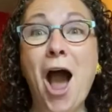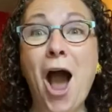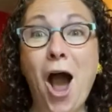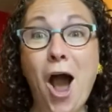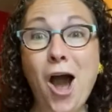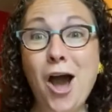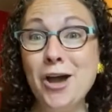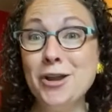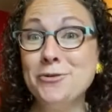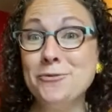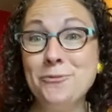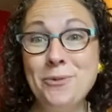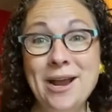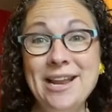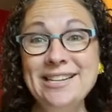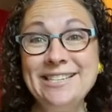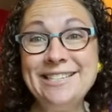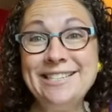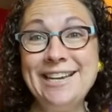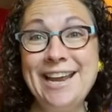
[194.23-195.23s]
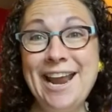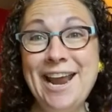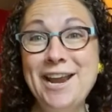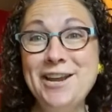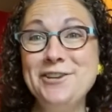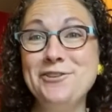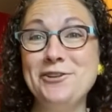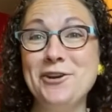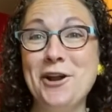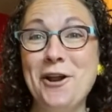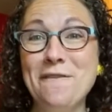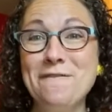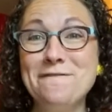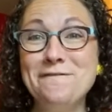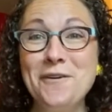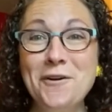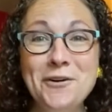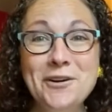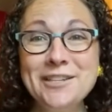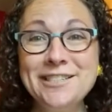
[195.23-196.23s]
On Wednesday, you're going to
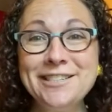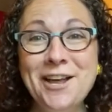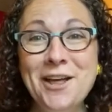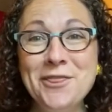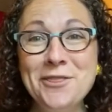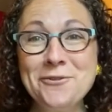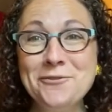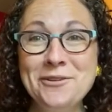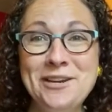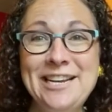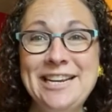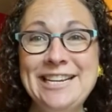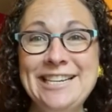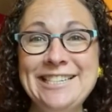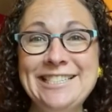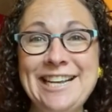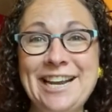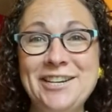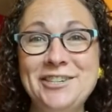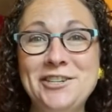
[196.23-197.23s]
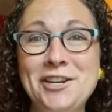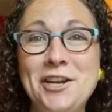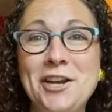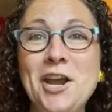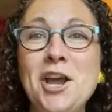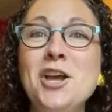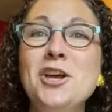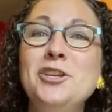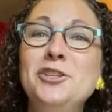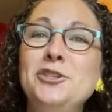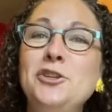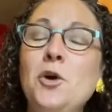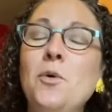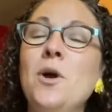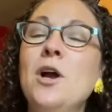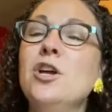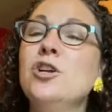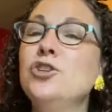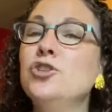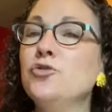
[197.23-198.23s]
focus on the reading section. So
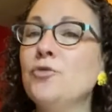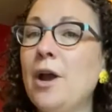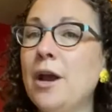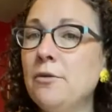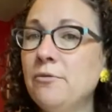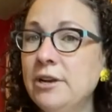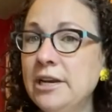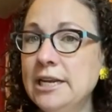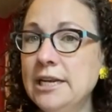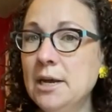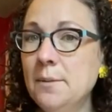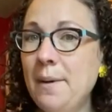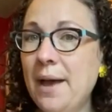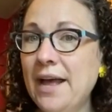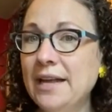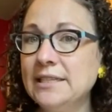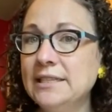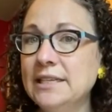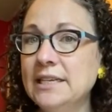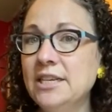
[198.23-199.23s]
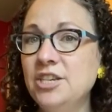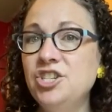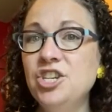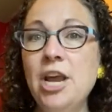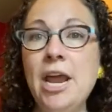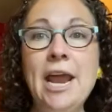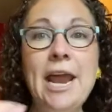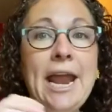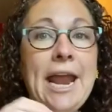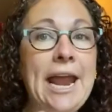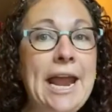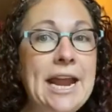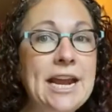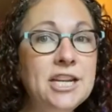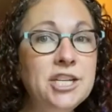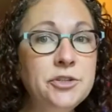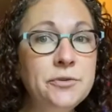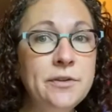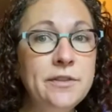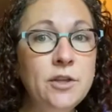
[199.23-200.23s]
try reading a passage,
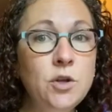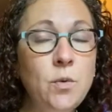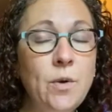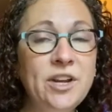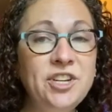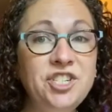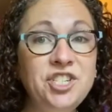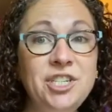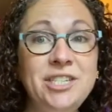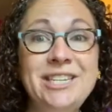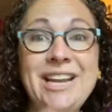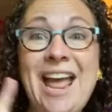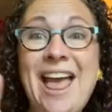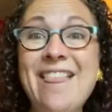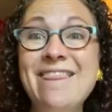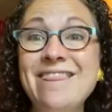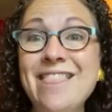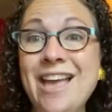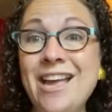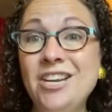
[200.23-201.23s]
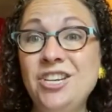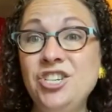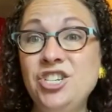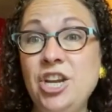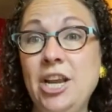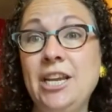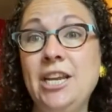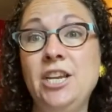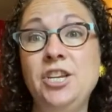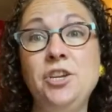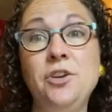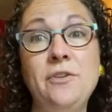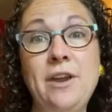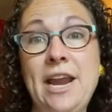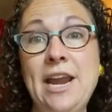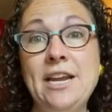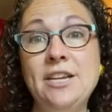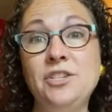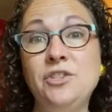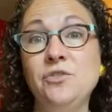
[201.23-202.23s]
answering the questions, and then checking your
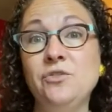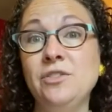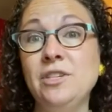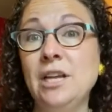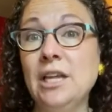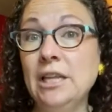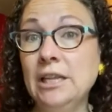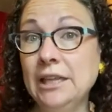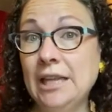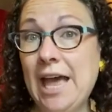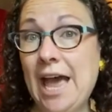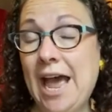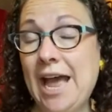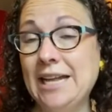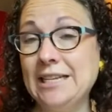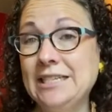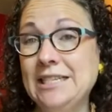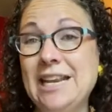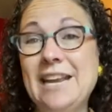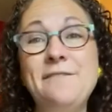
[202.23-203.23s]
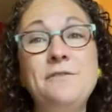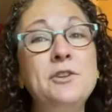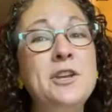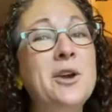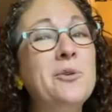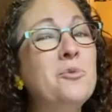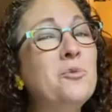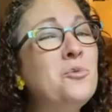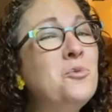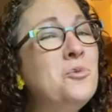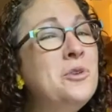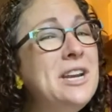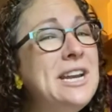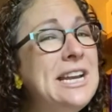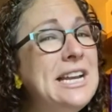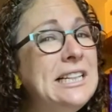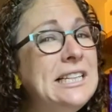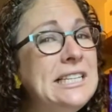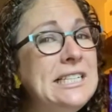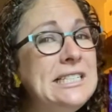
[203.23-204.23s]
answers last. If you get
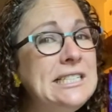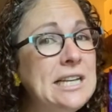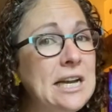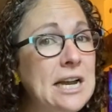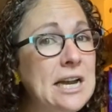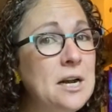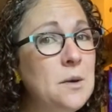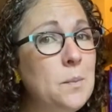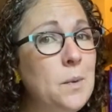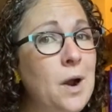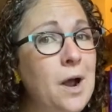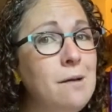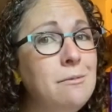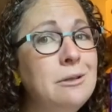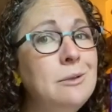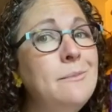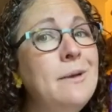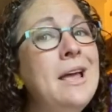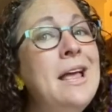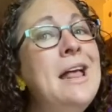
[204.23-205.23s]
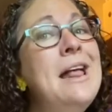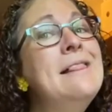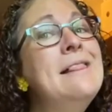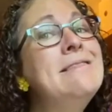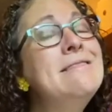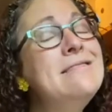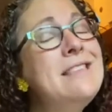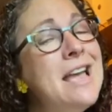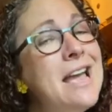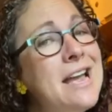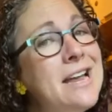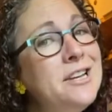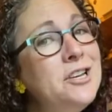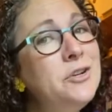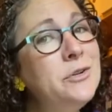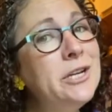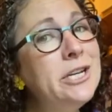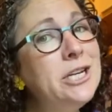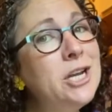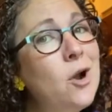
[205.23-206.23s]
really stuck on a problem, then you
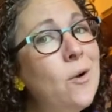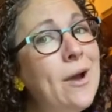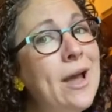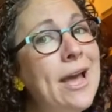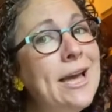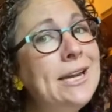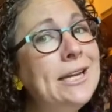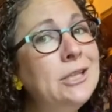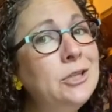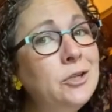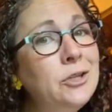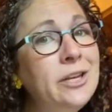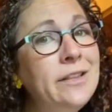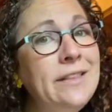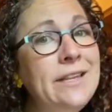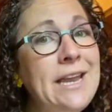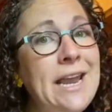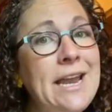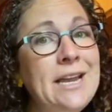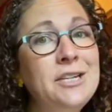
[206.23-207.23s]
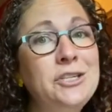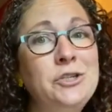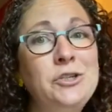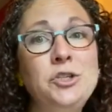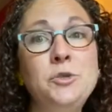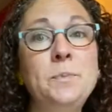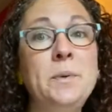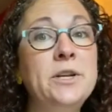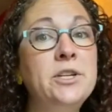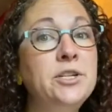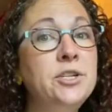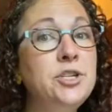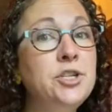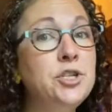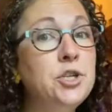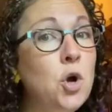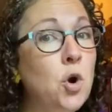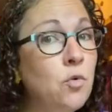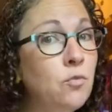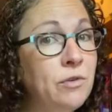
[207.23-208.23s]
can go ahead and look at the answers, but
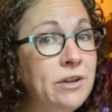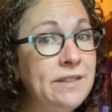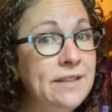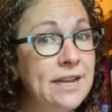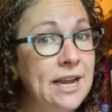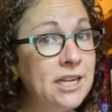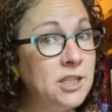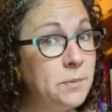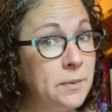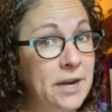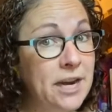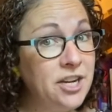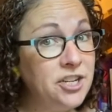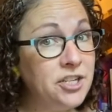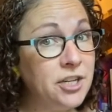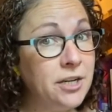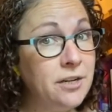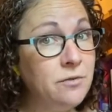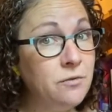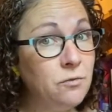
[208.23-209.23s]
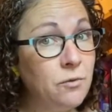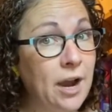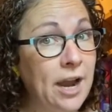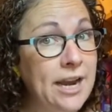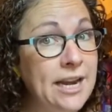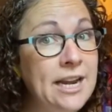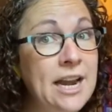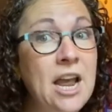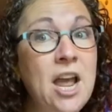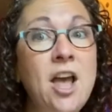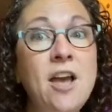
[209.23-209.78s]
don't read the explanation, right?